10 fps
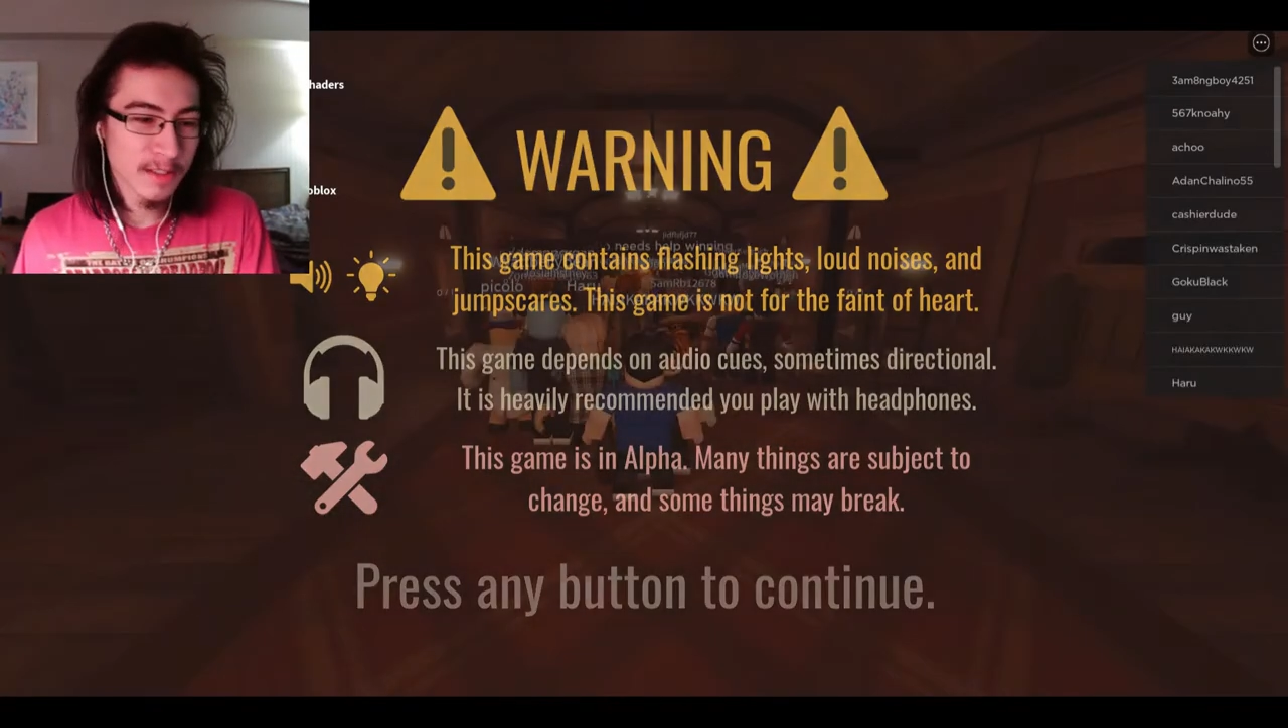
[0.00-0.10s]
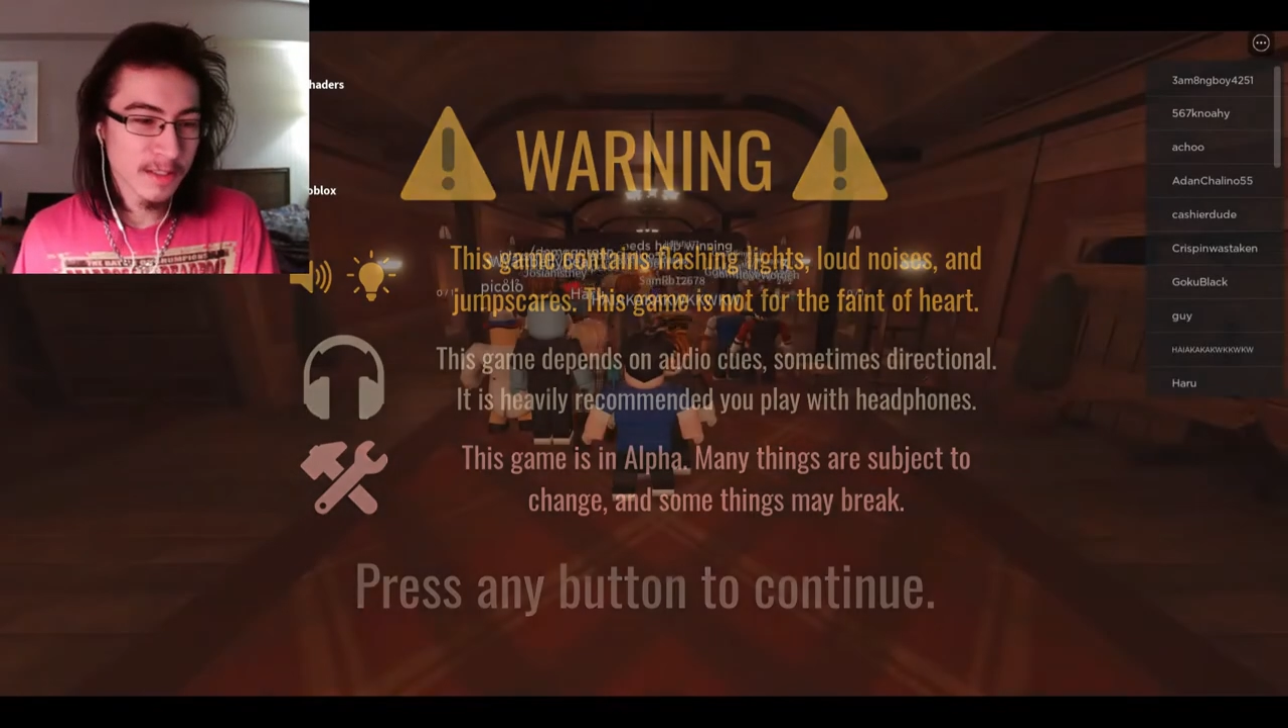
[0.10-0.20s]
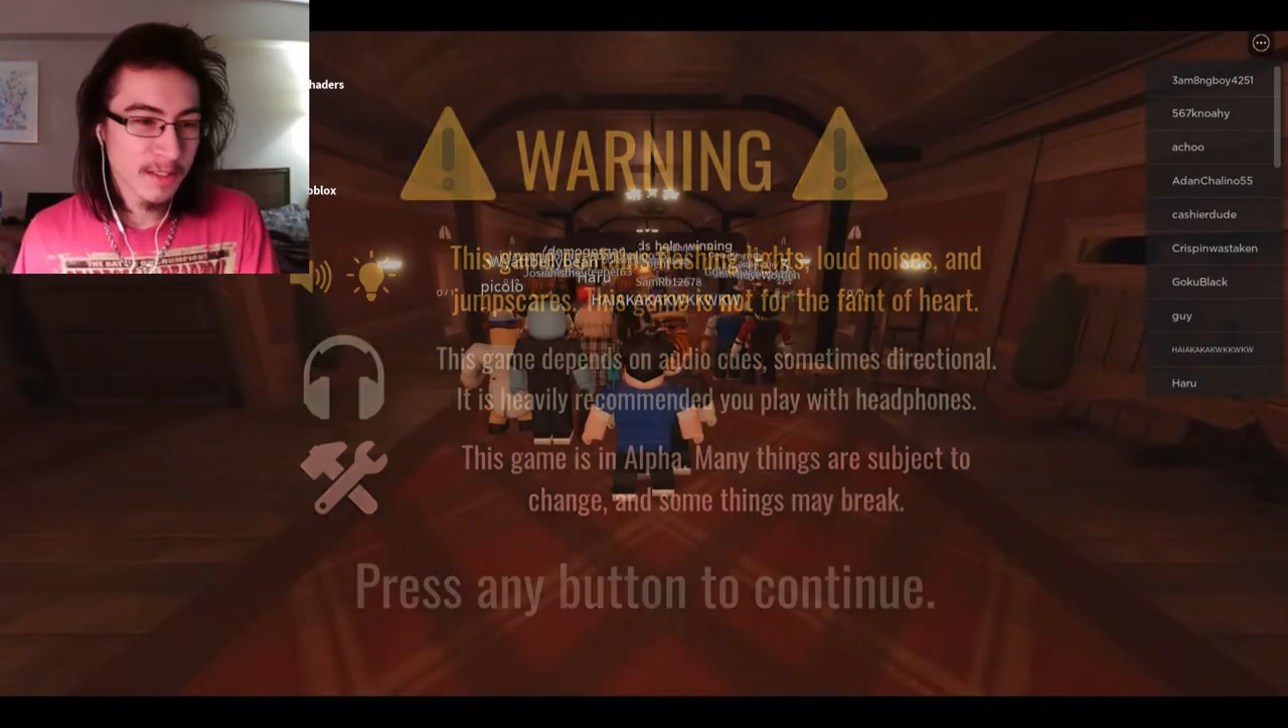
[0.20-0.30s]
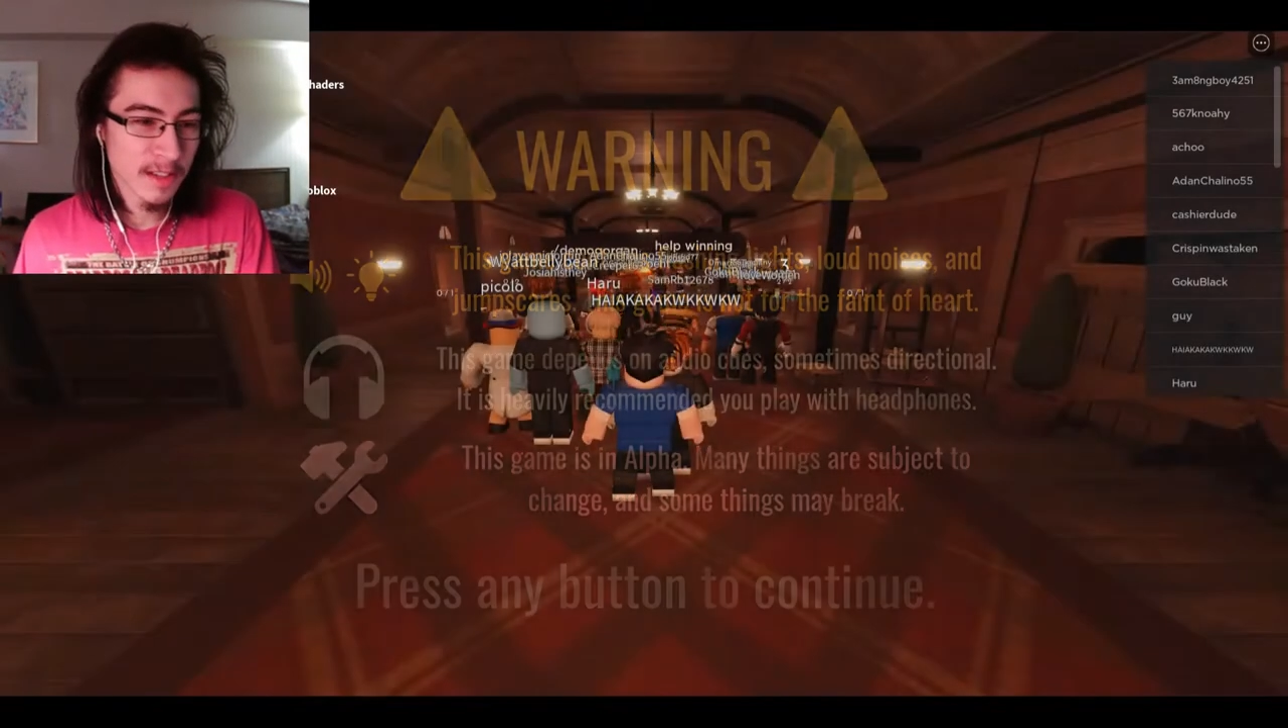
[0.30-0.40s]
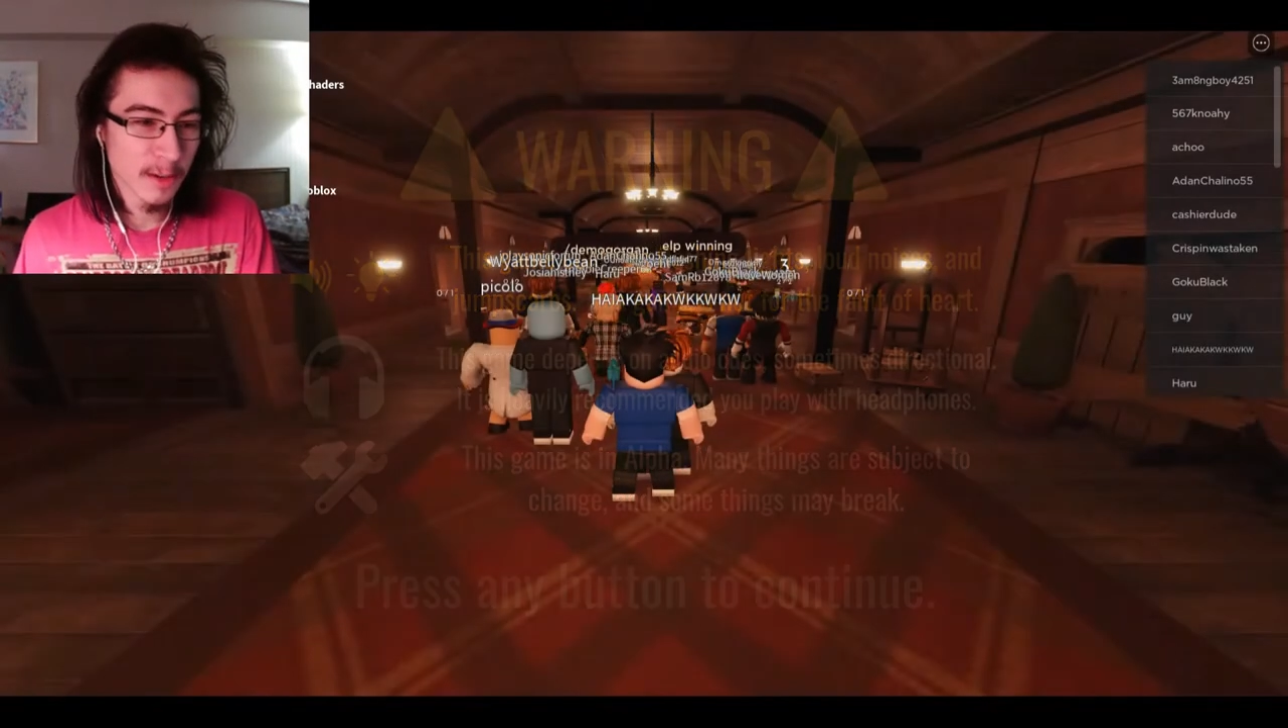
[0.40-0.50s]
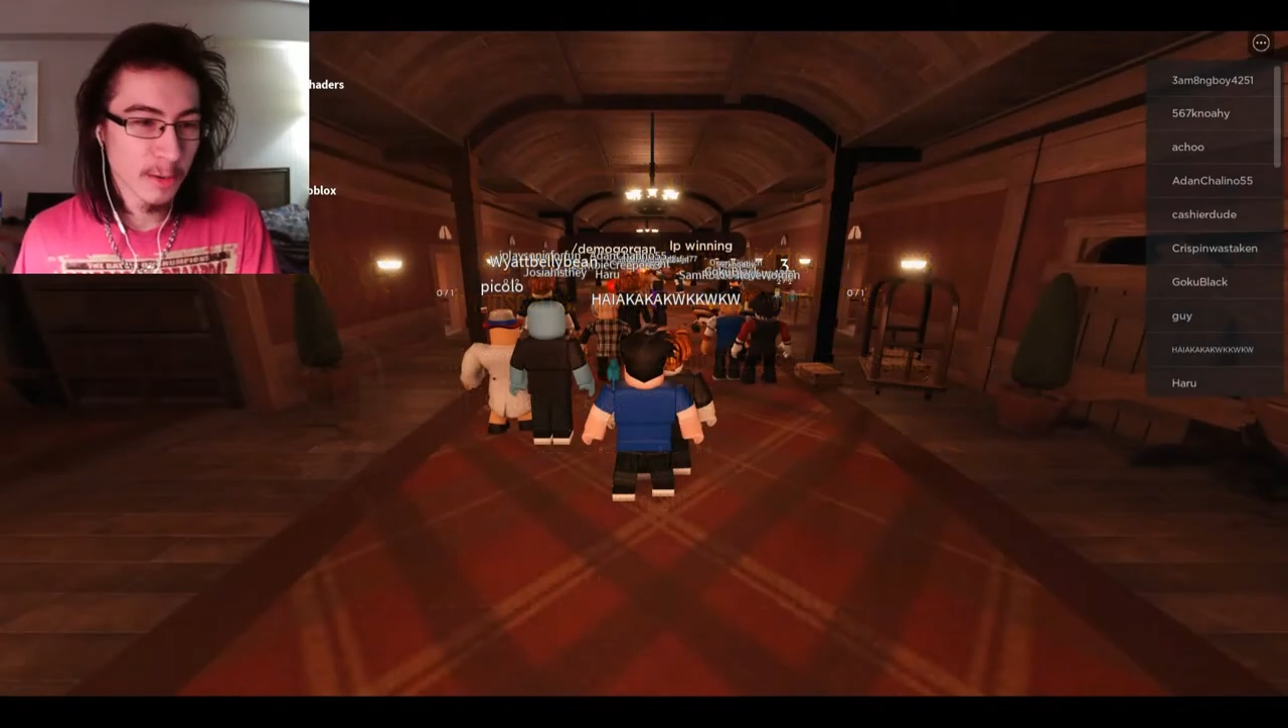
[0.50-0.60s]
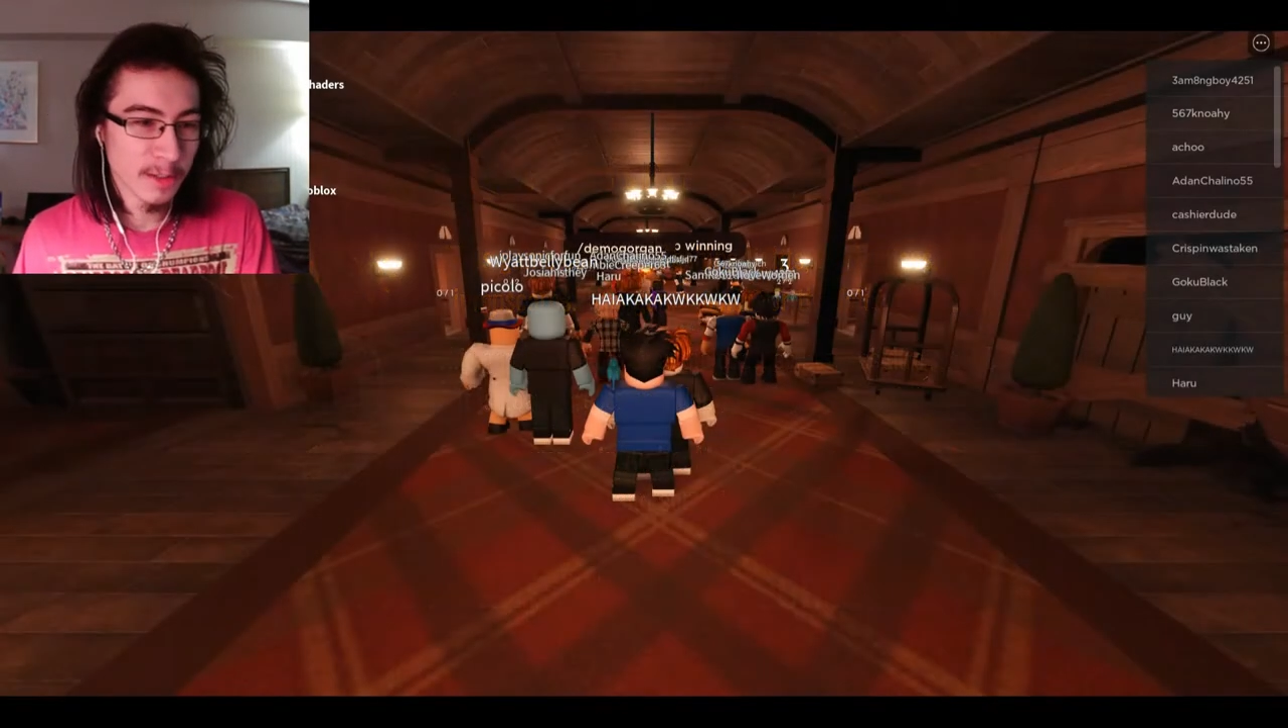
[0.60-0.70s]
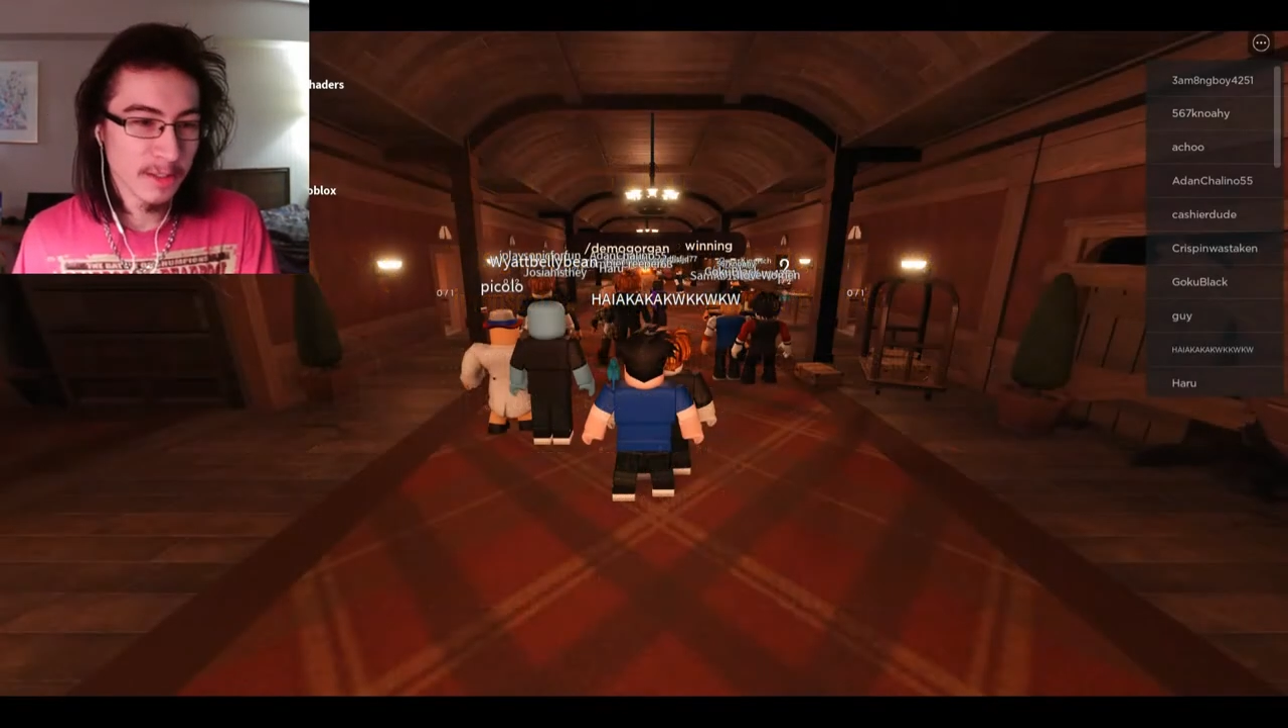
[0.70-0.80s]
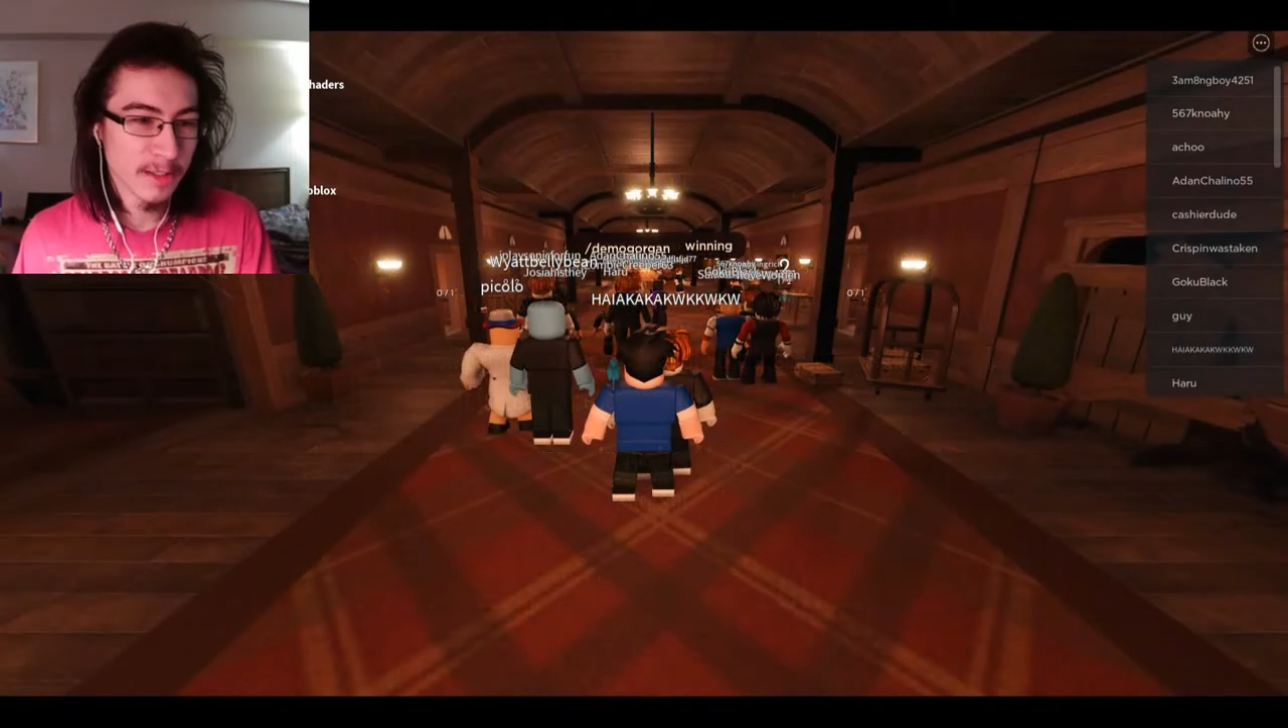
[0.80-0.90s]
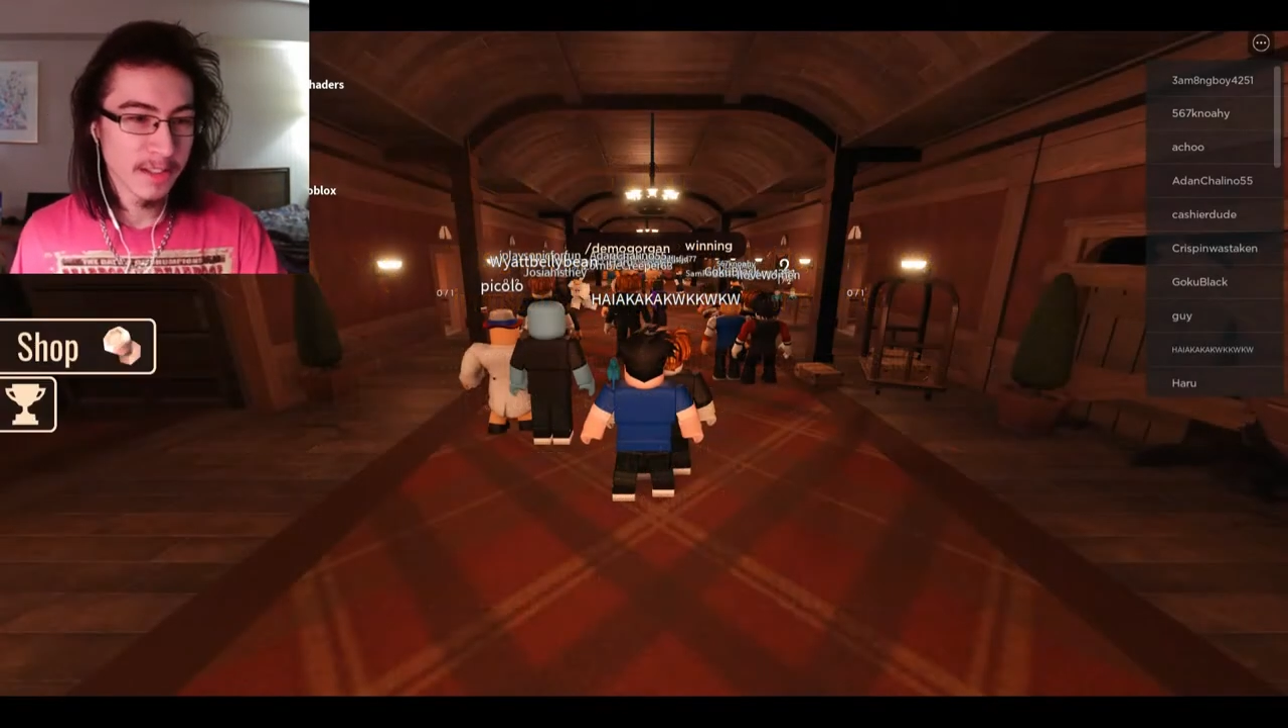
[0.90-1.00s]

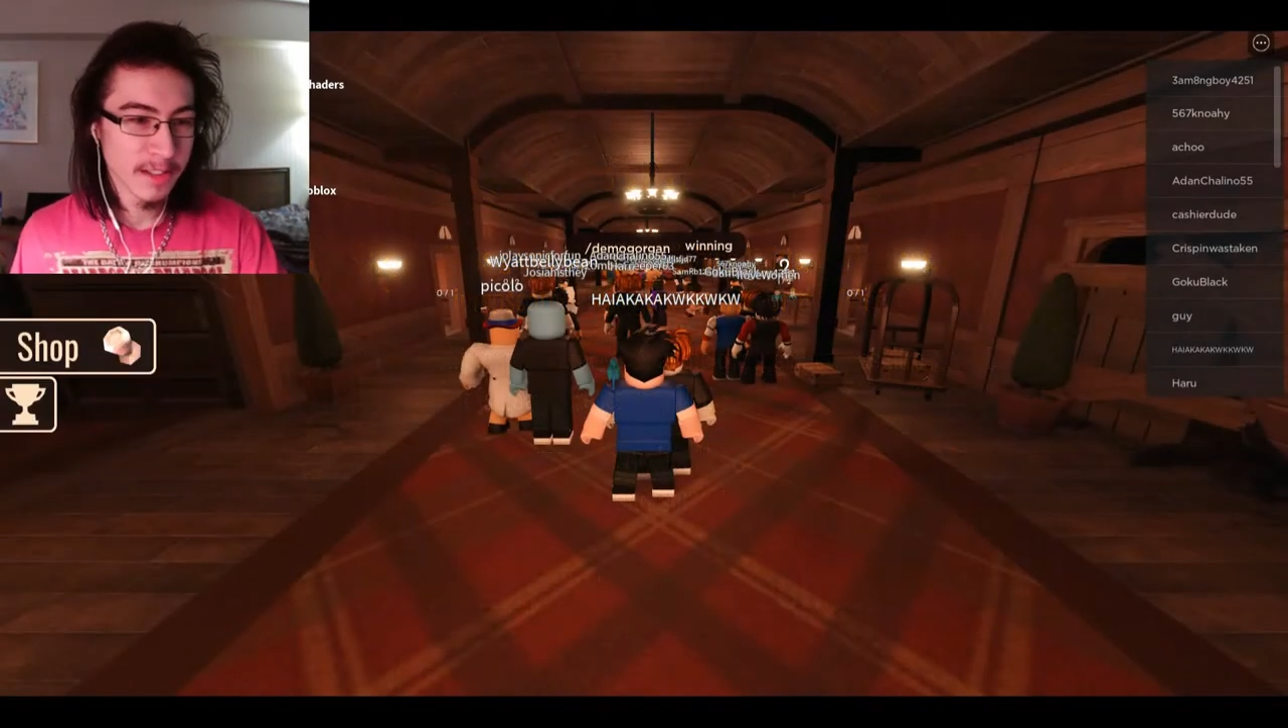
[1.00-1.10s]
scary